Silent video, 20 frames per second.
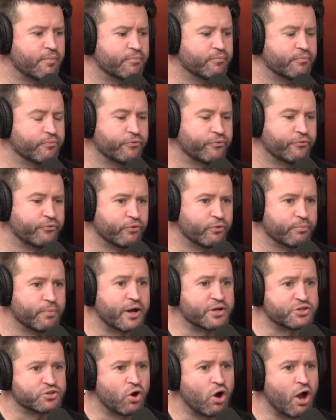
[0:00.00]
through
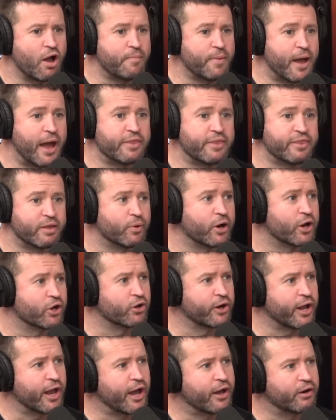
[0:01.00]
my time, and then when I
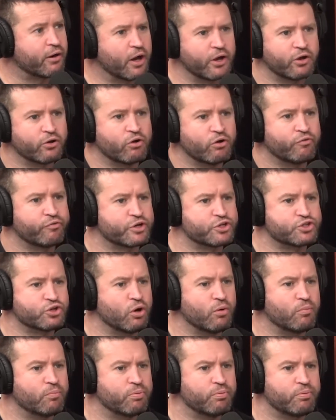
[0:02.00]
got out, I got offered a
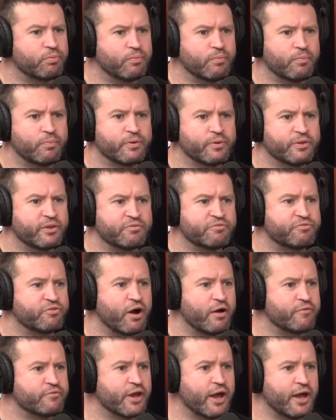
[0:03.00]
job within
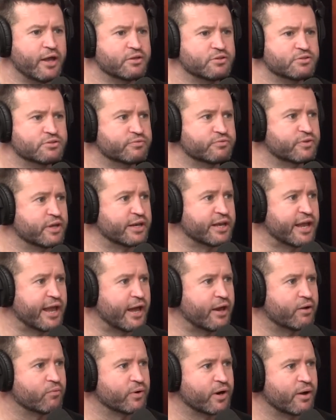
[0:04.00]
5 days of getting
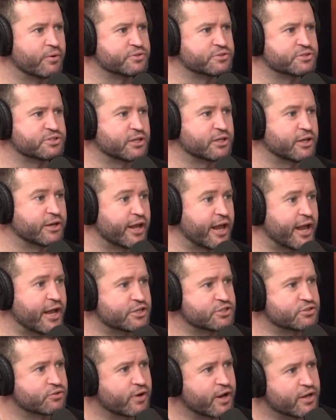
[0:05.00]
out when I was still under
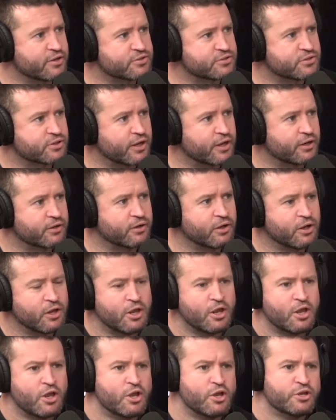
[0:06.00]
house arrest. And
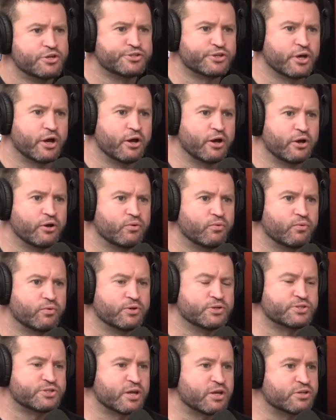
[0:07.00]
so
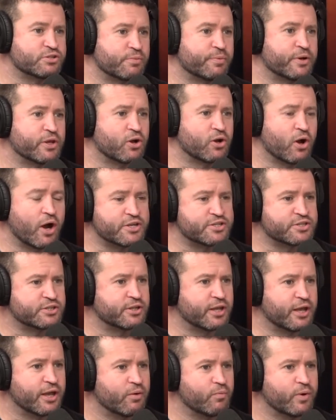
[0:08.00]
you see so many guys in
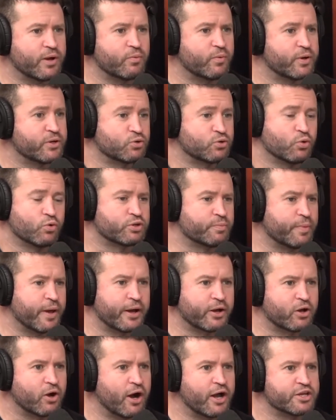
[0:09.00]
there where we talked
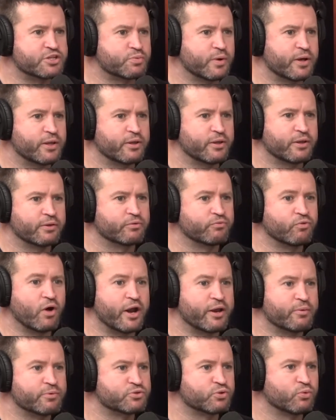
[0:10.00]
about guys where the
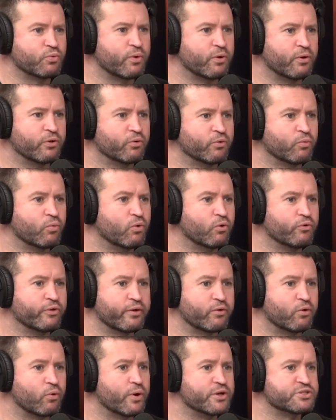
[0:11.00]
writing was all on the wall.
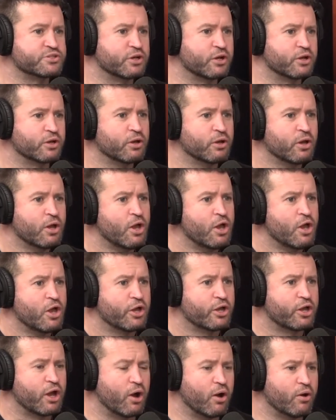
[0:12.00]
They were always going to
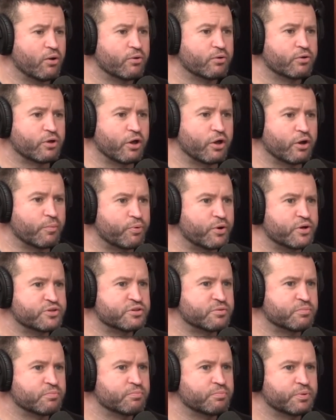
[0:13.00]
go to
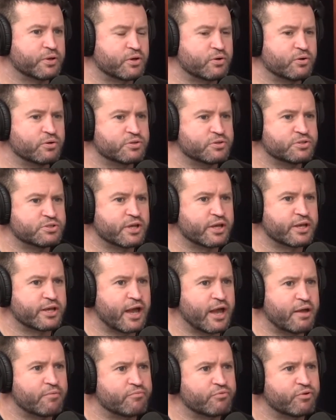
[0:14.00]
prison because they
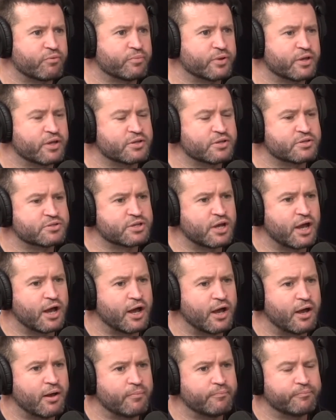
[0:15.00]
came from these,
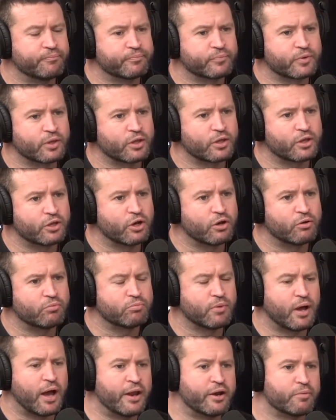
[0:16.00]

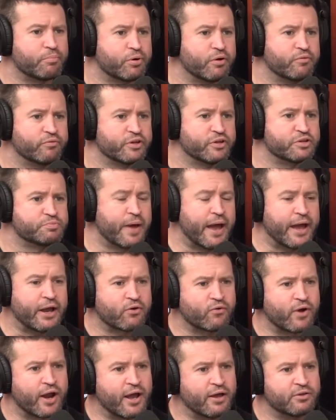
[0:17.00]
underprivileged
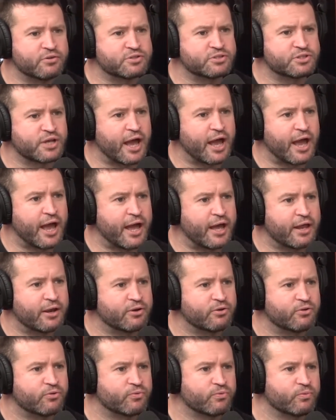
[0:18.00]
backgrounds.
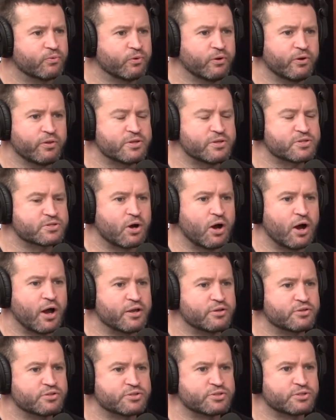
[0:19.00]
And a lot of these
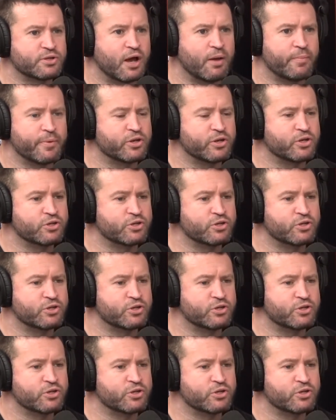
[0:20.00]
guys, I mean, you